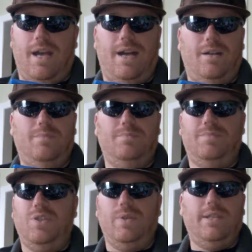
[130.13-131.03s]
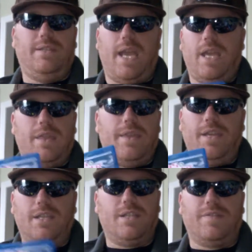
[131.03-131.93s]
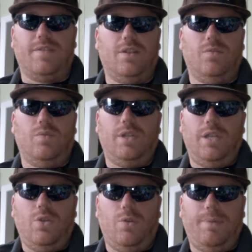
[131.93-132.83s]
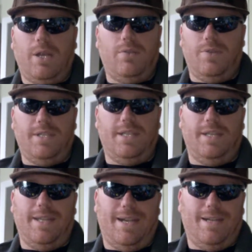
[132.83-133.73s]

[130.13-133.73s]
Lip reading: doing tank things for really no apparent reason.